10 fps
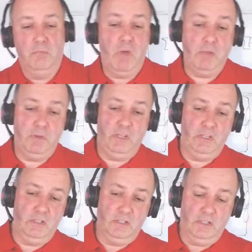
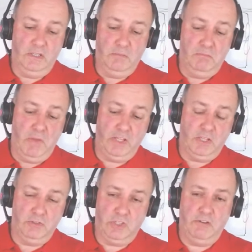Maybe make
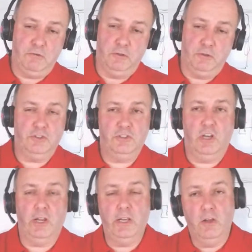those defrosts
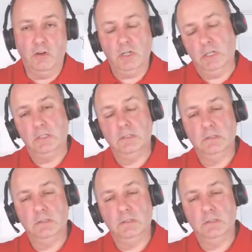slightly longer.